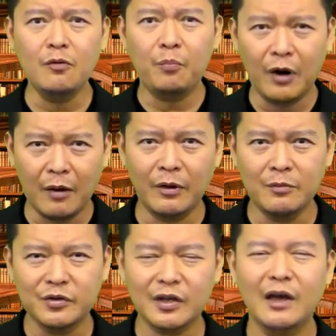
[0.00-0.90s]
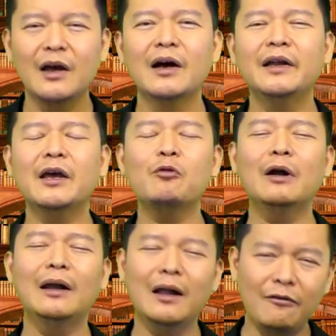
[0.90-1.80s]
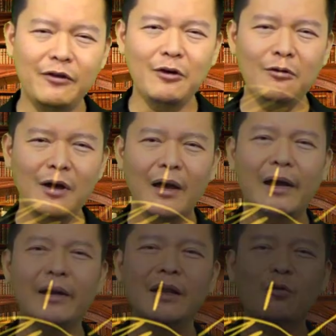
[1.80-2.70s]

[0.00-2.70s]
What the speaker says: problems, they will love you and they